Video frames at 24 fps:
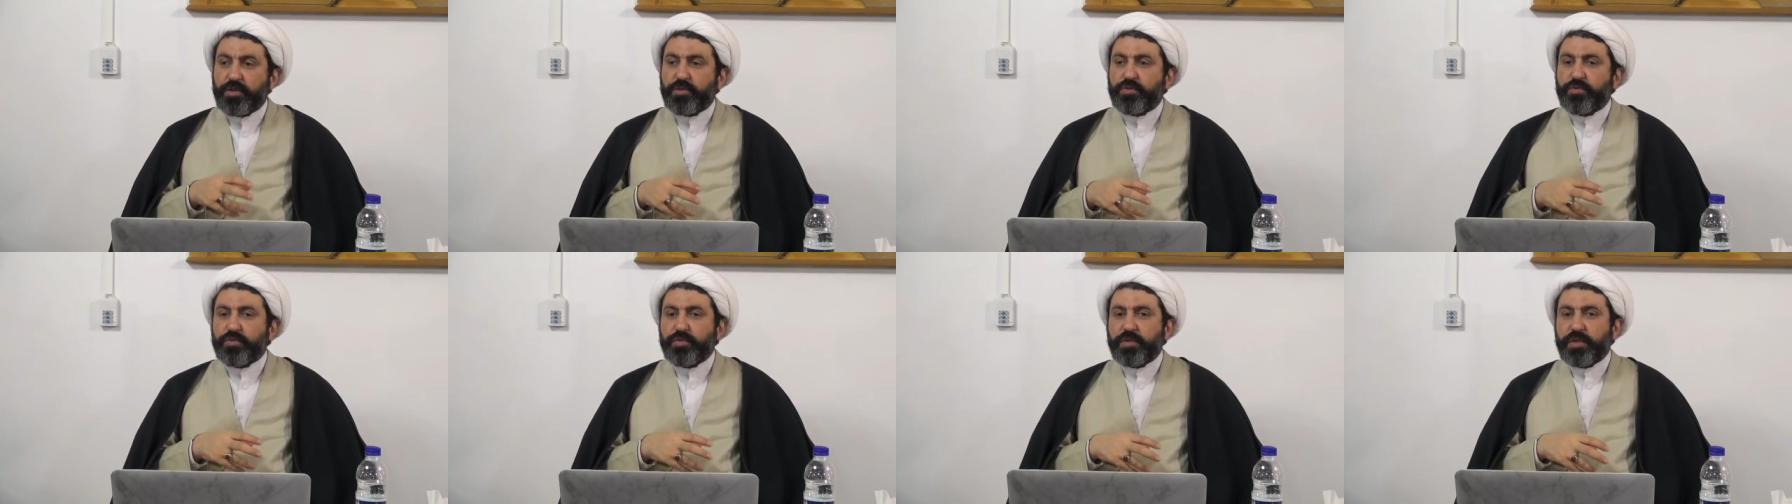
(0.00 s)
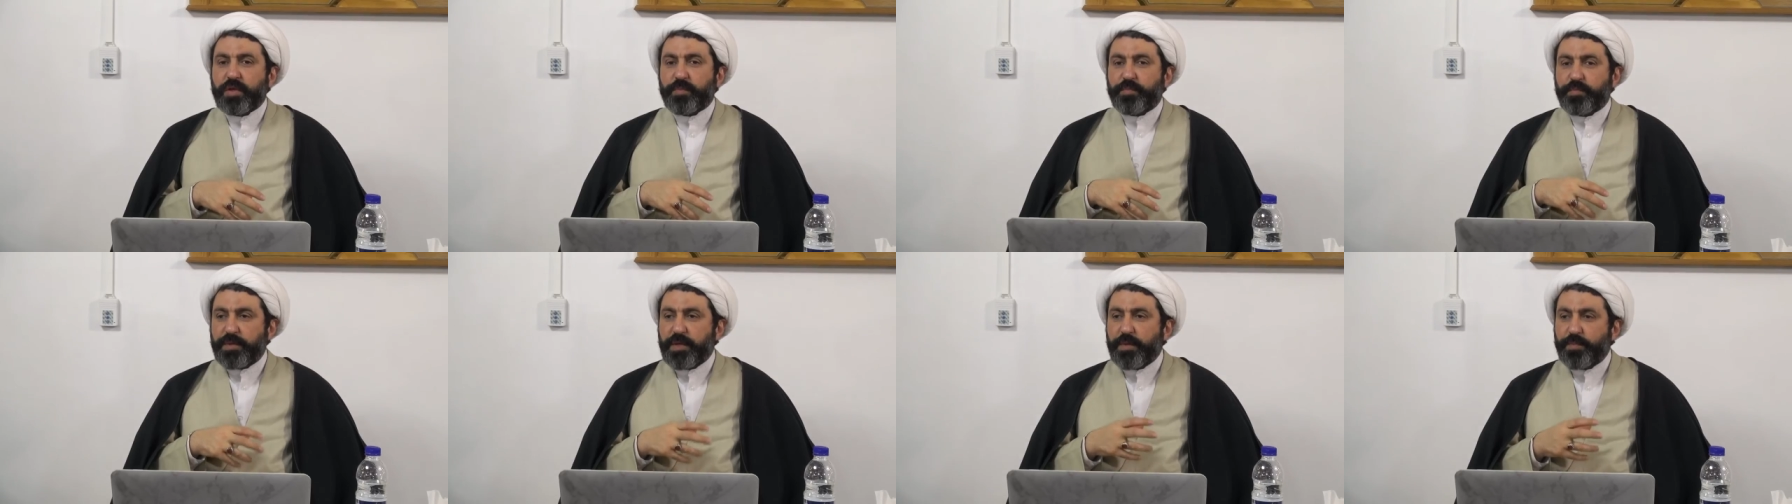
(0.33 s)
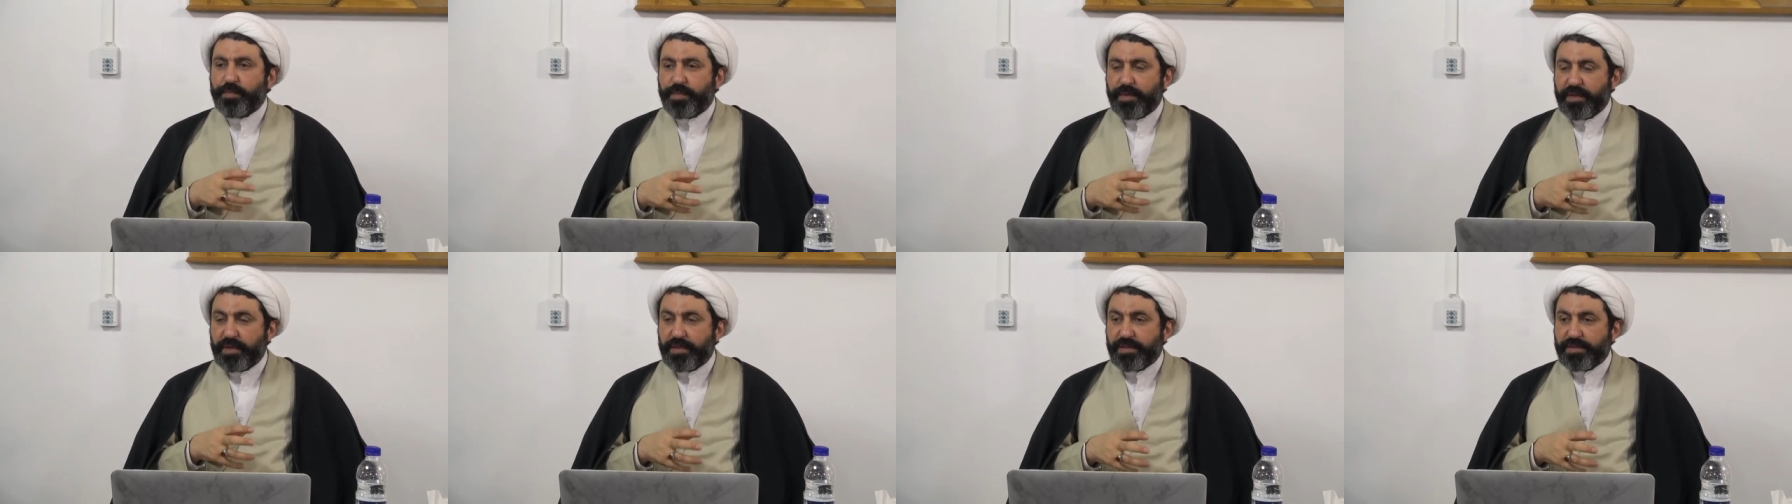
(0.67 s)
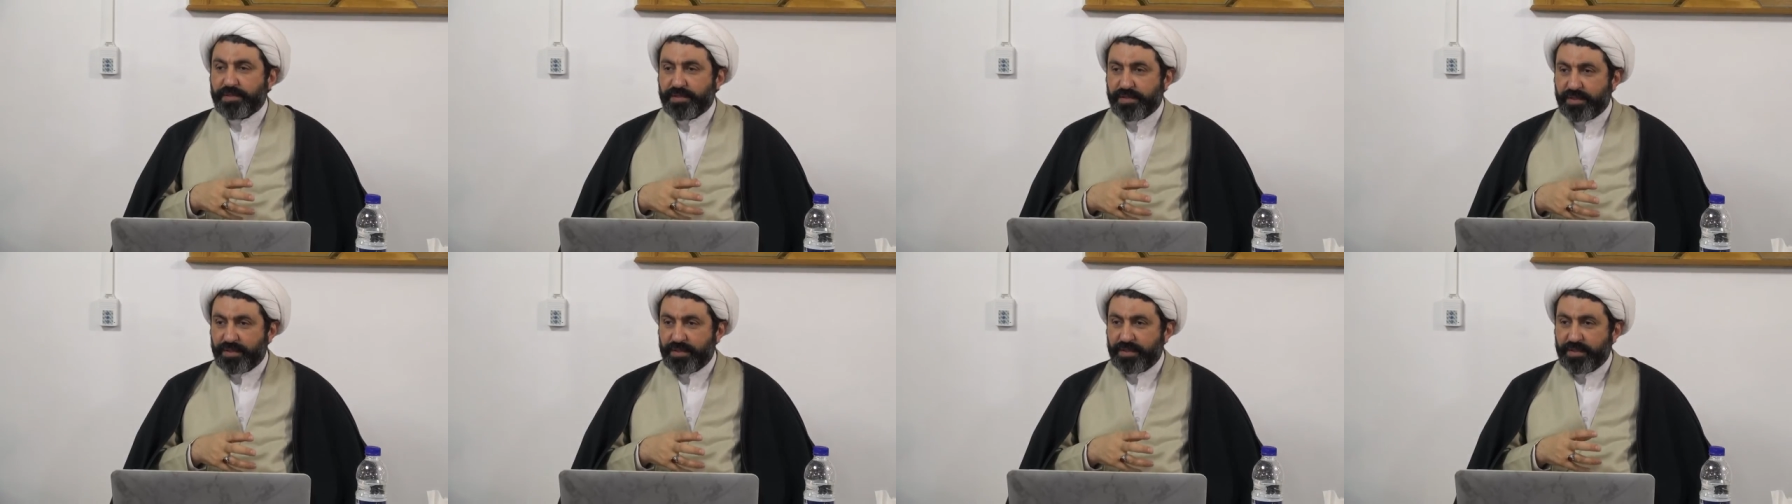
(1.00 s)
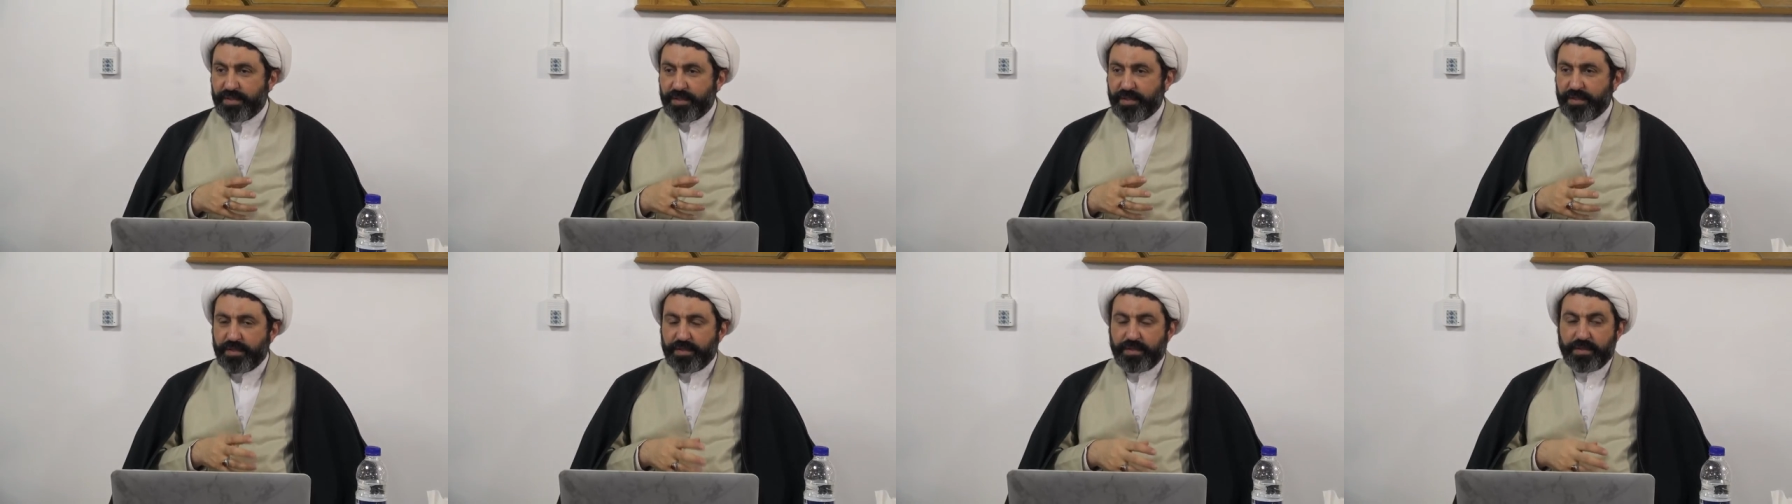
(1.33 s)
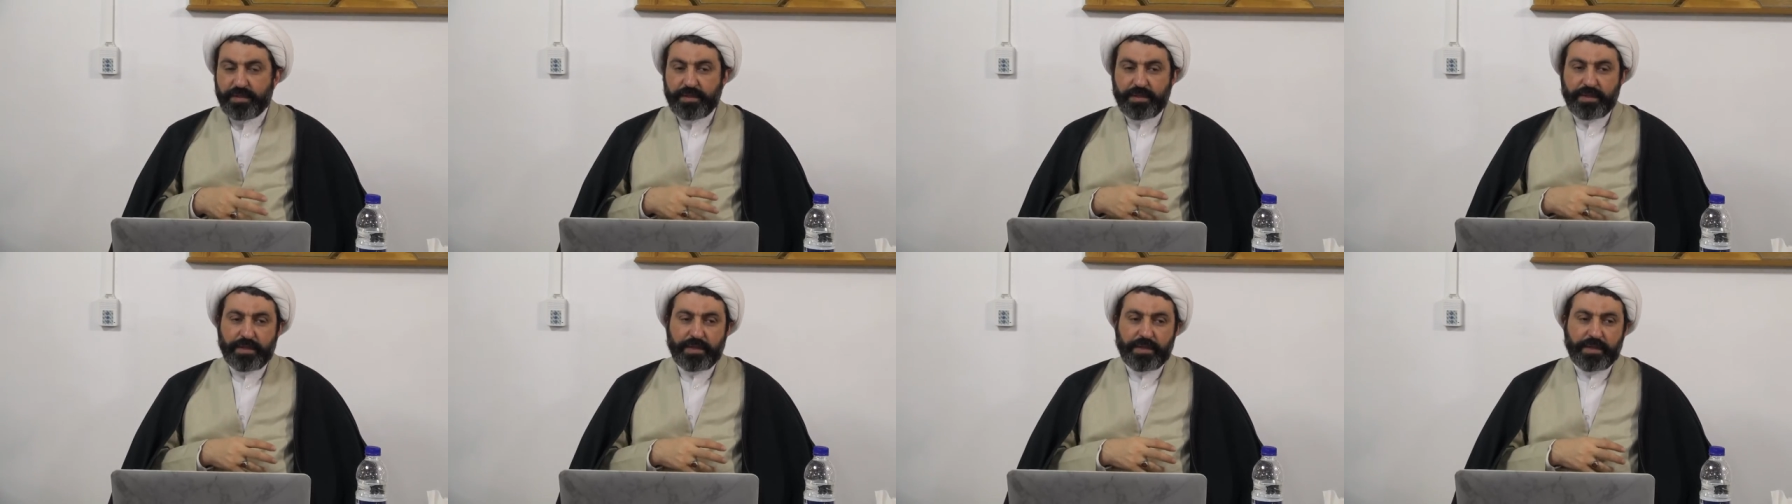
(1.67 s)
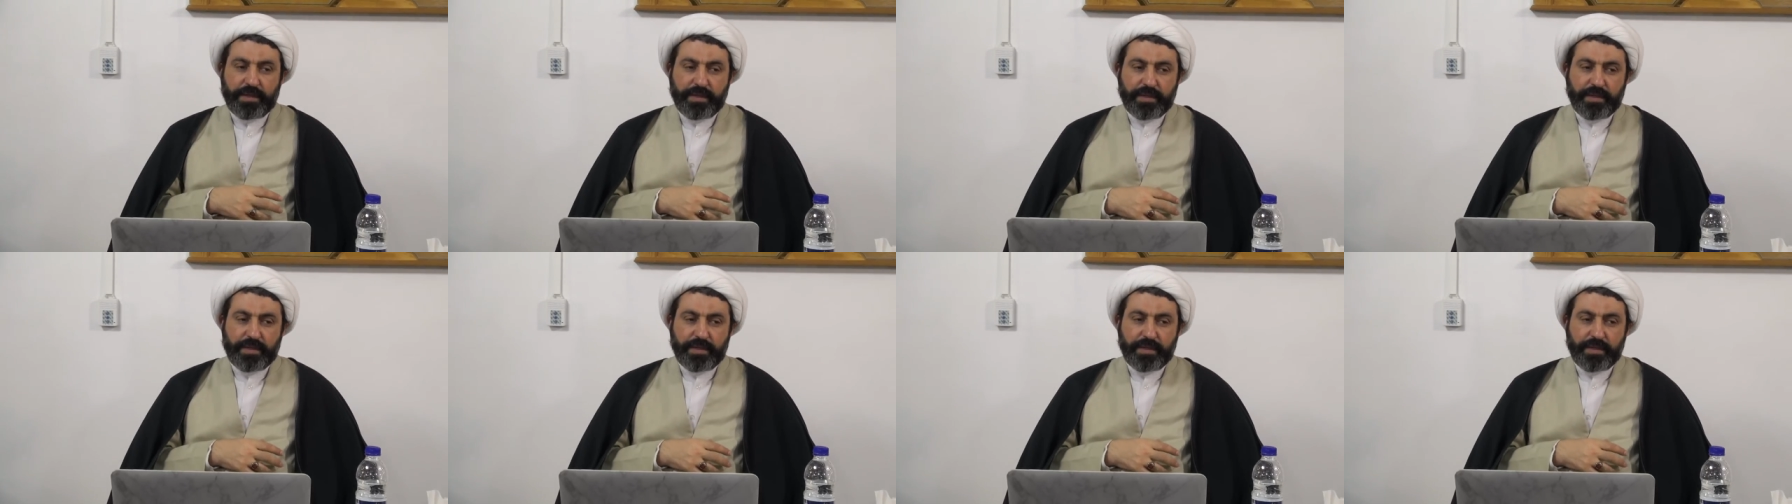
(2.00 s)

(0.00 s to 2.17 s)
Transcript: to the people's uh,